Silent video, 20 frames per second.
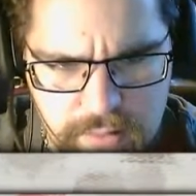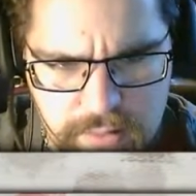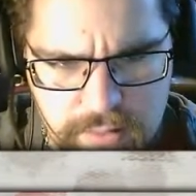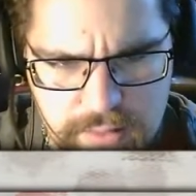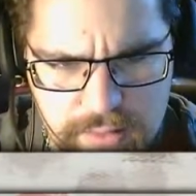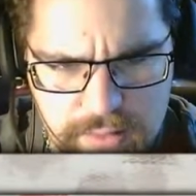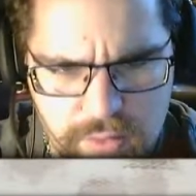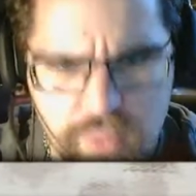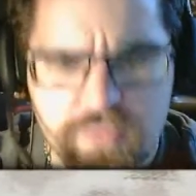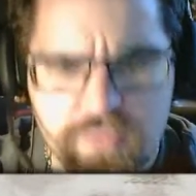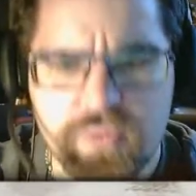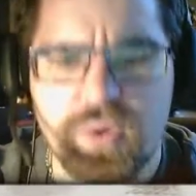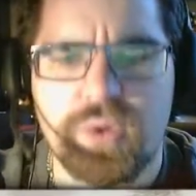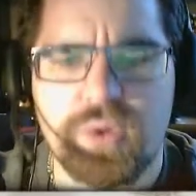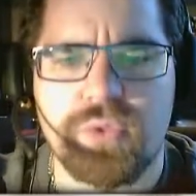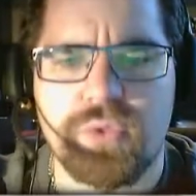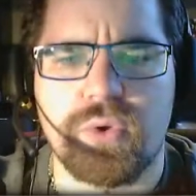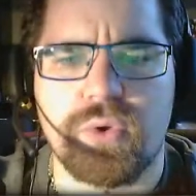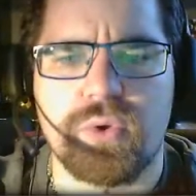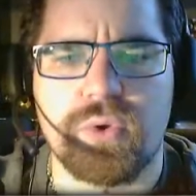Overall,
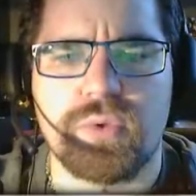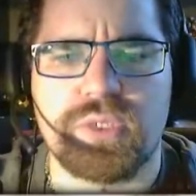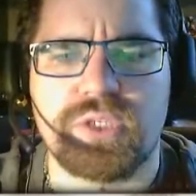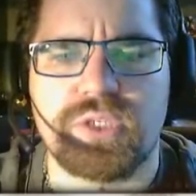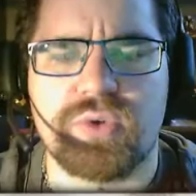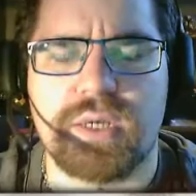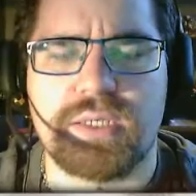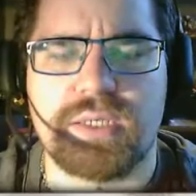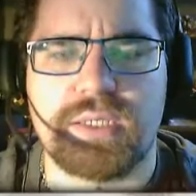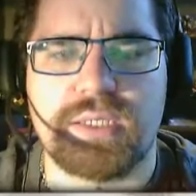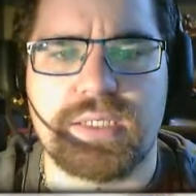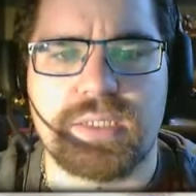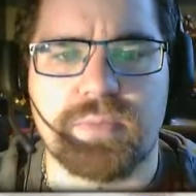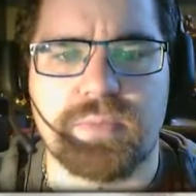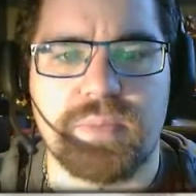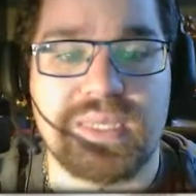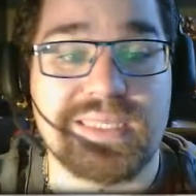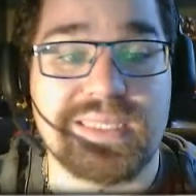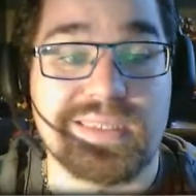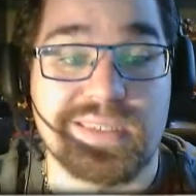though, the strategy is
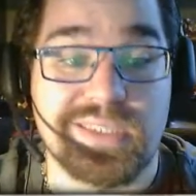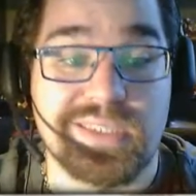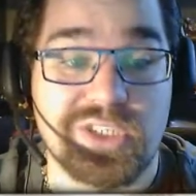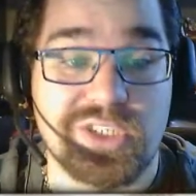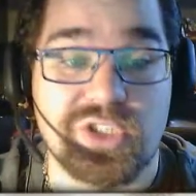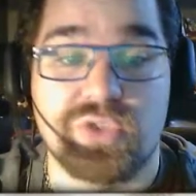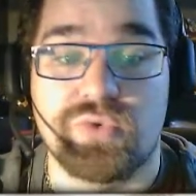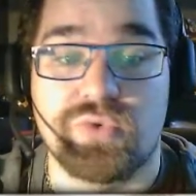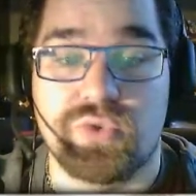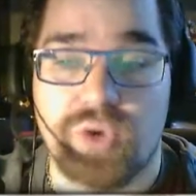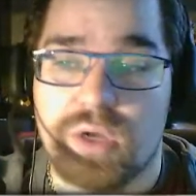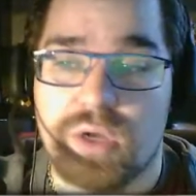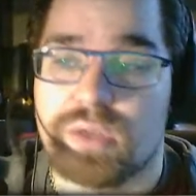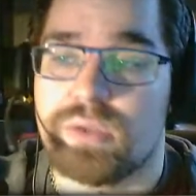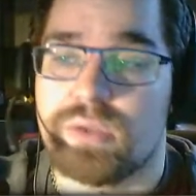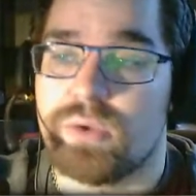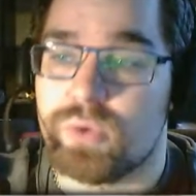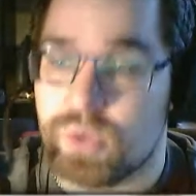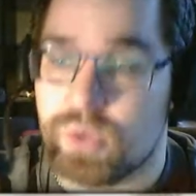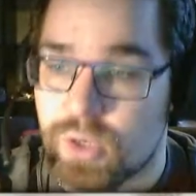basically just to draw
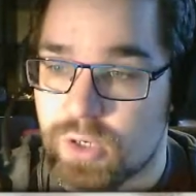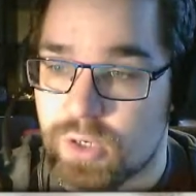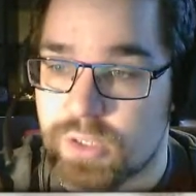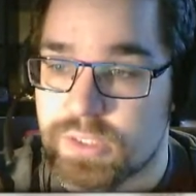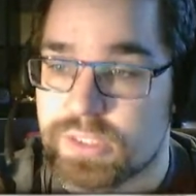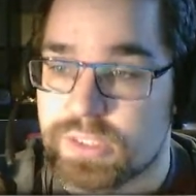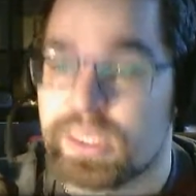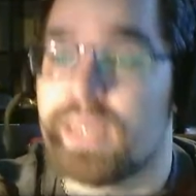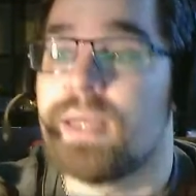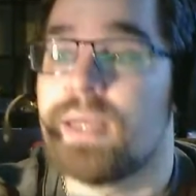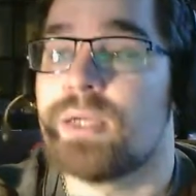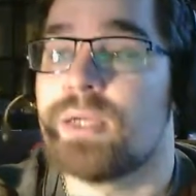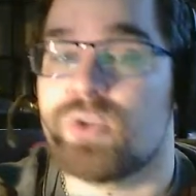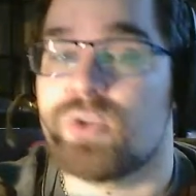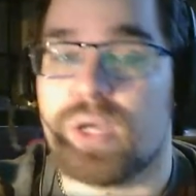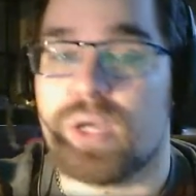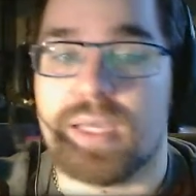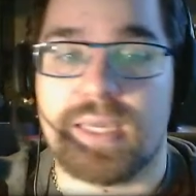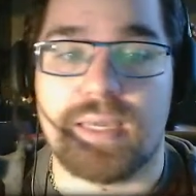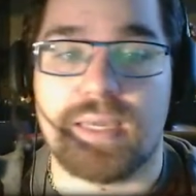your cards,
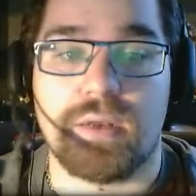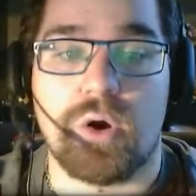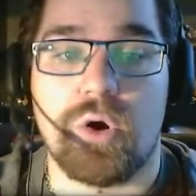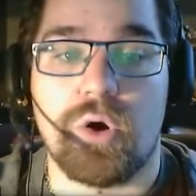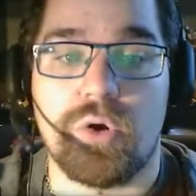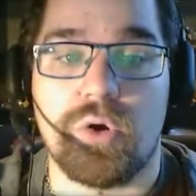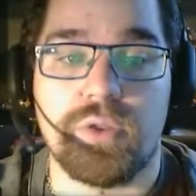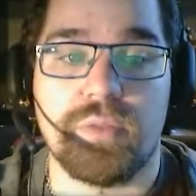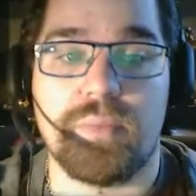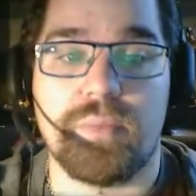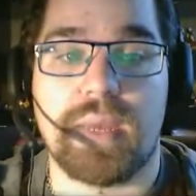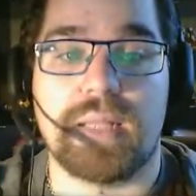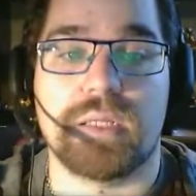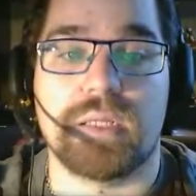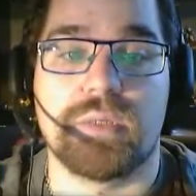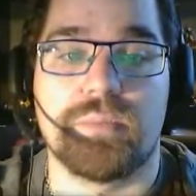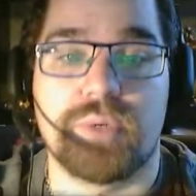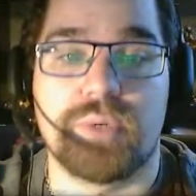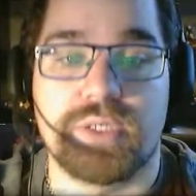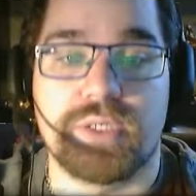try and get all the battle
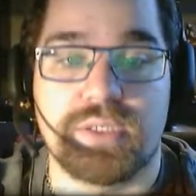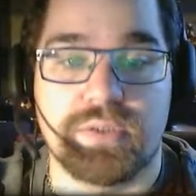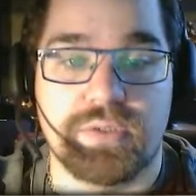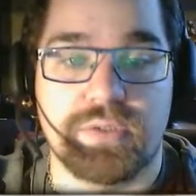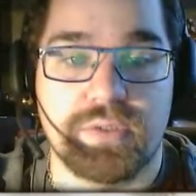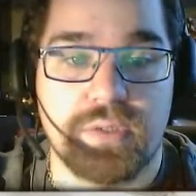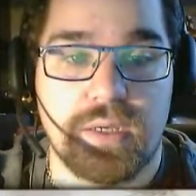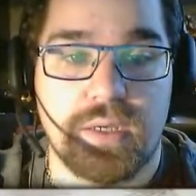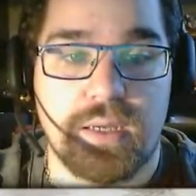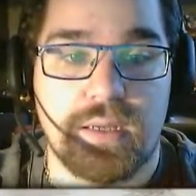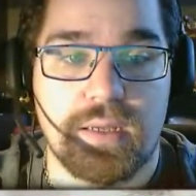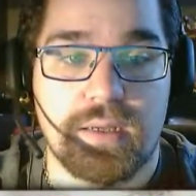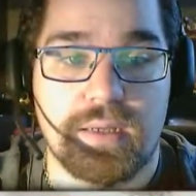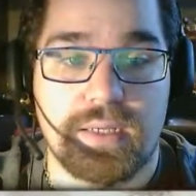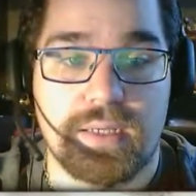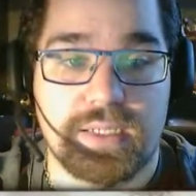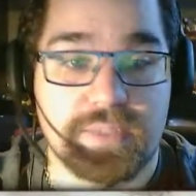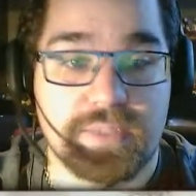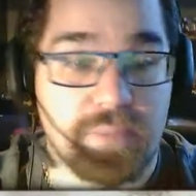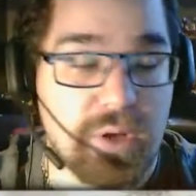compressors
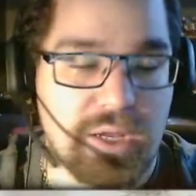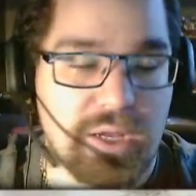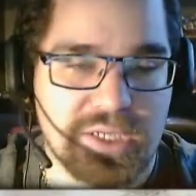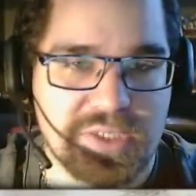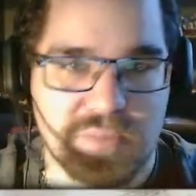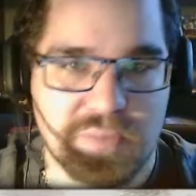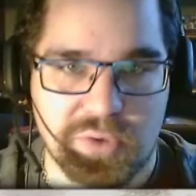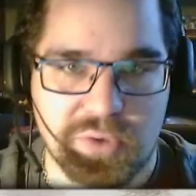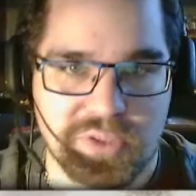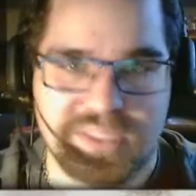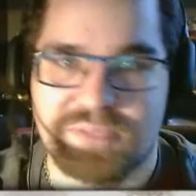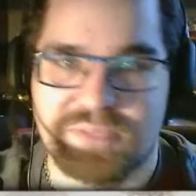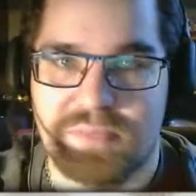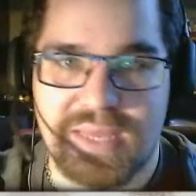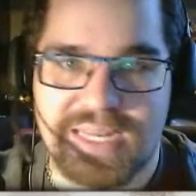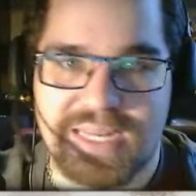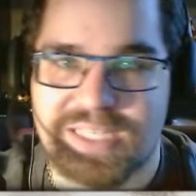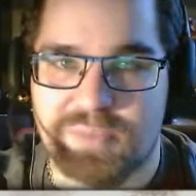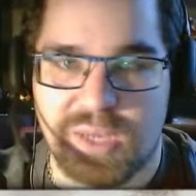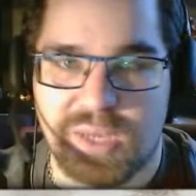as possible, as
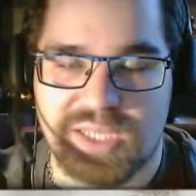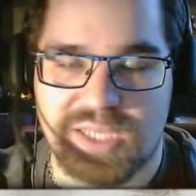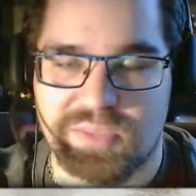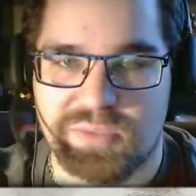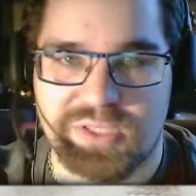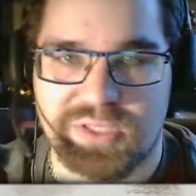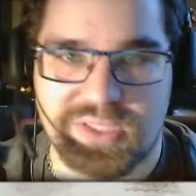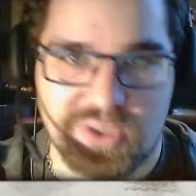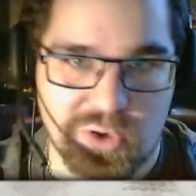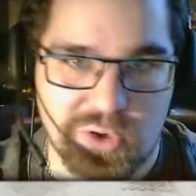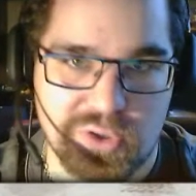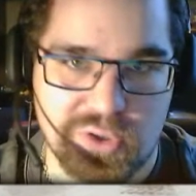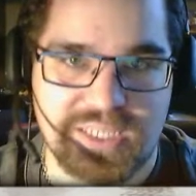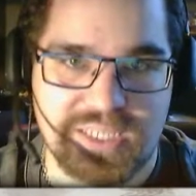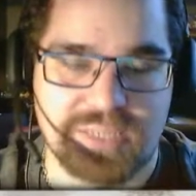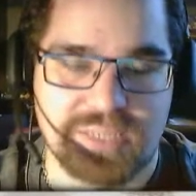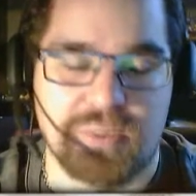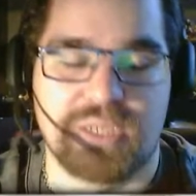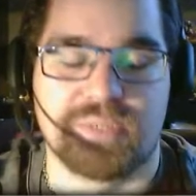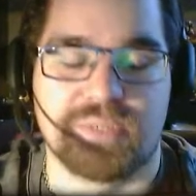many as possible, as early as
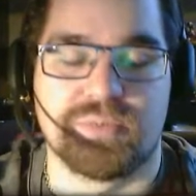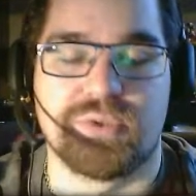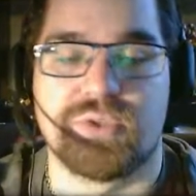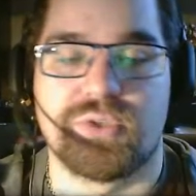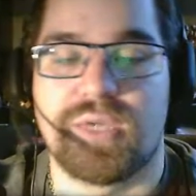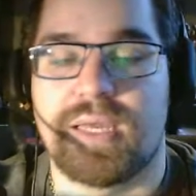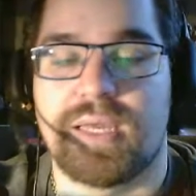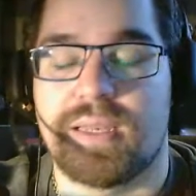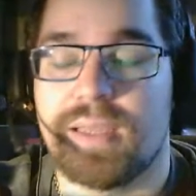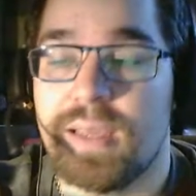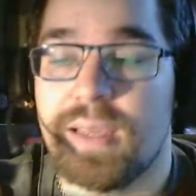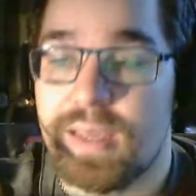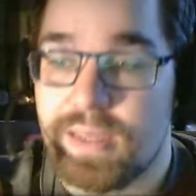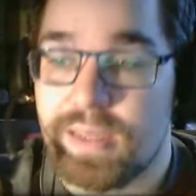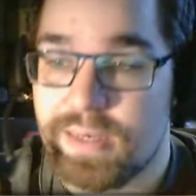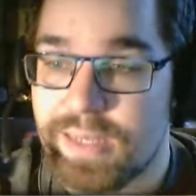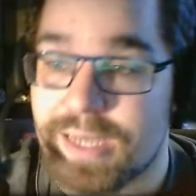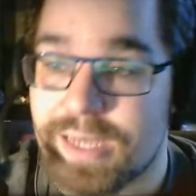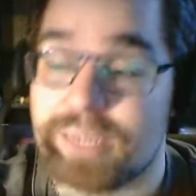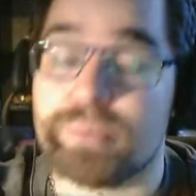possible, to get
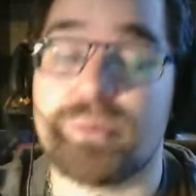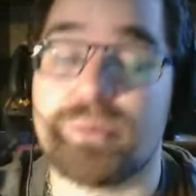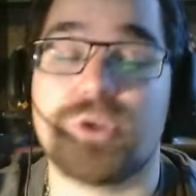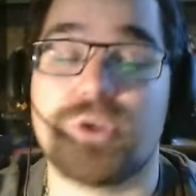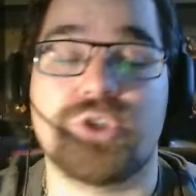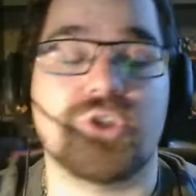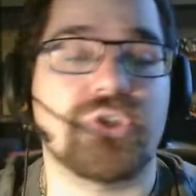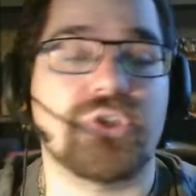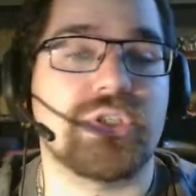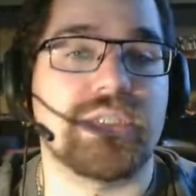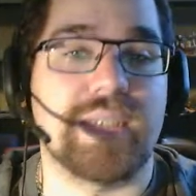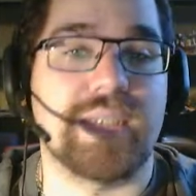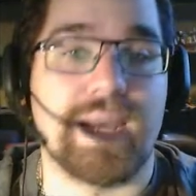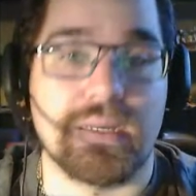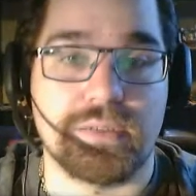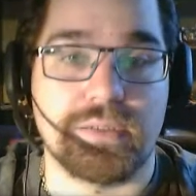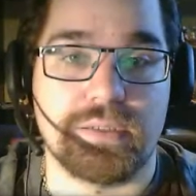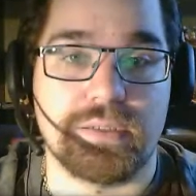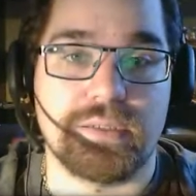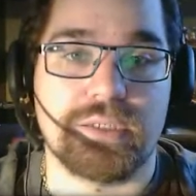Nightmarshers down
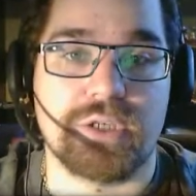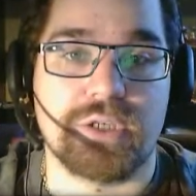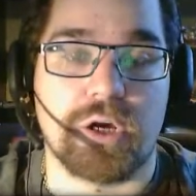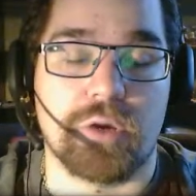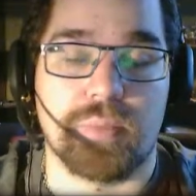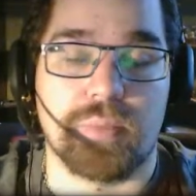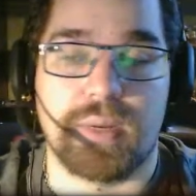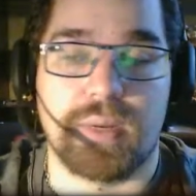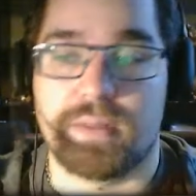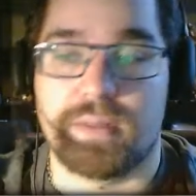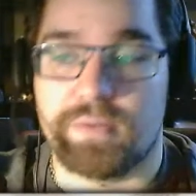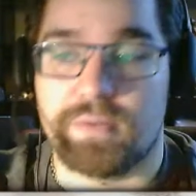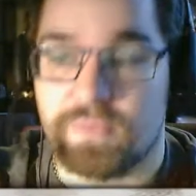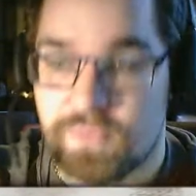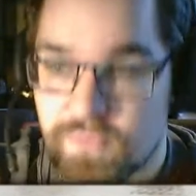to the discard pile.